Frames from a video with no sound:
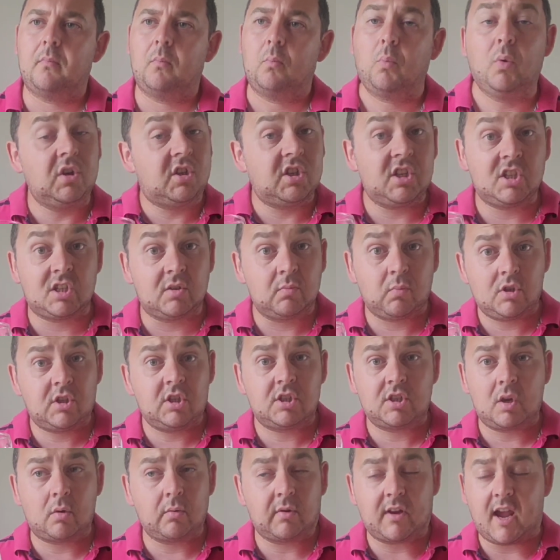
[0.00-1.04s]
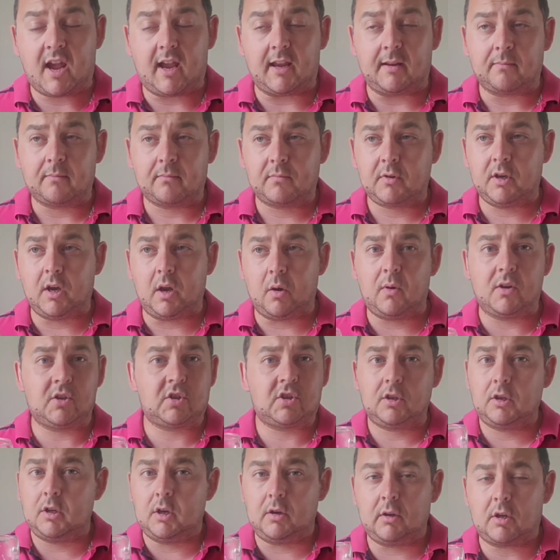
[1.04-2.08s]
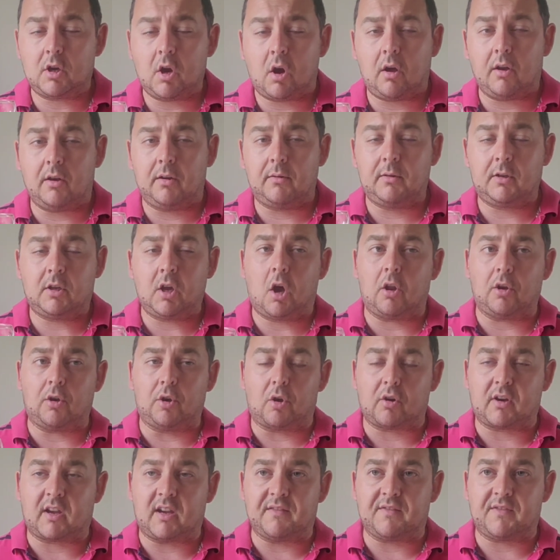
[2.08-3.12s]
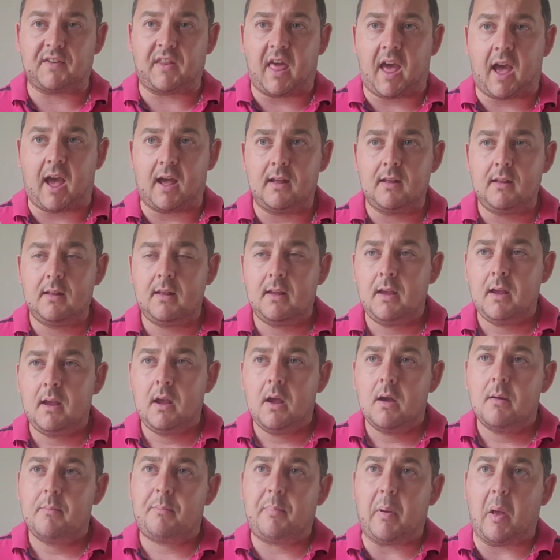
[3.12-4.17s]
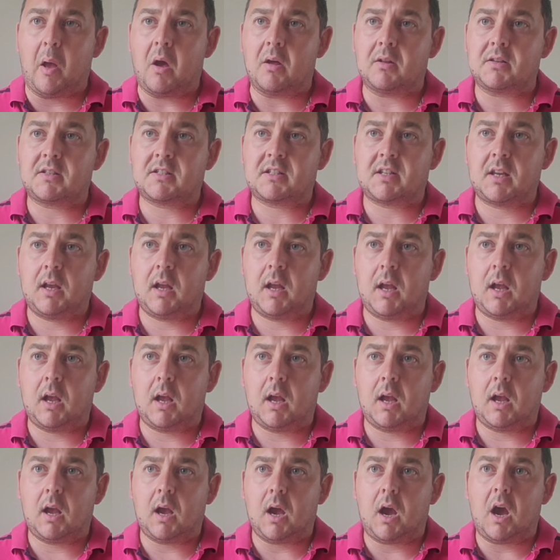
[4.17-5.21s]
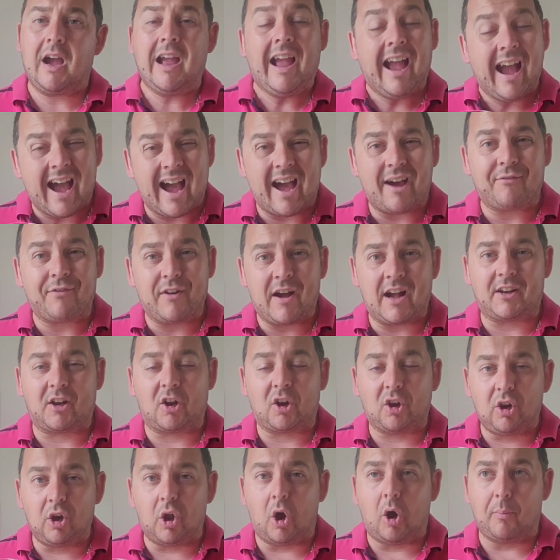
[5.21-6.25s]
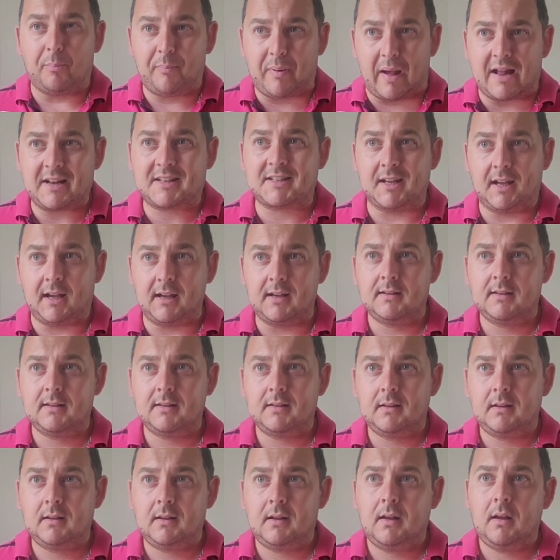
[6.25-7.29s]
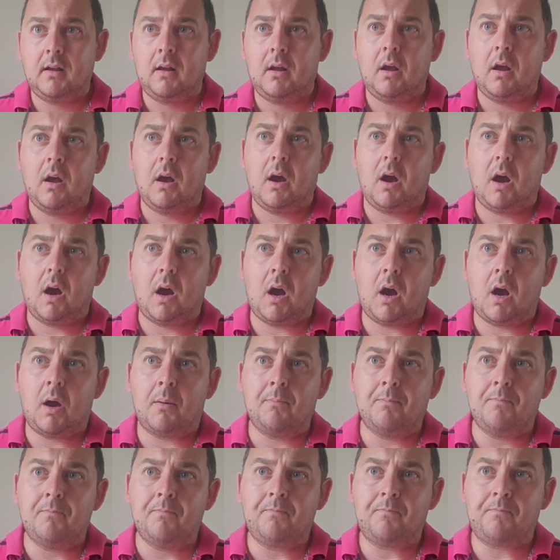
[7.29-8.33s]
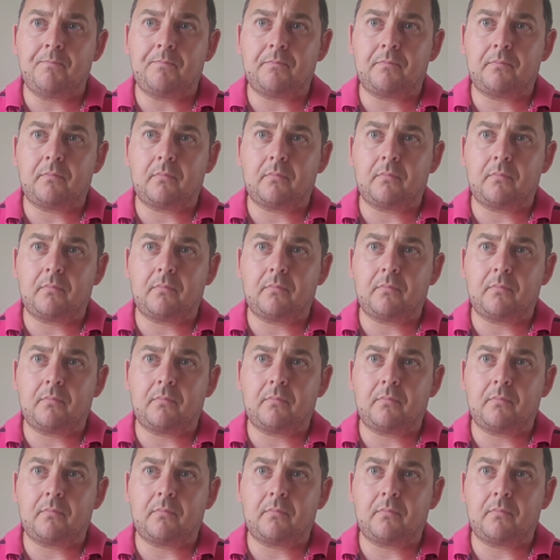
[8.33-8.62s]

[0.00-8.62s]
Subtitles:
which is okay. You can't knock it for that. But I have had a lot better. But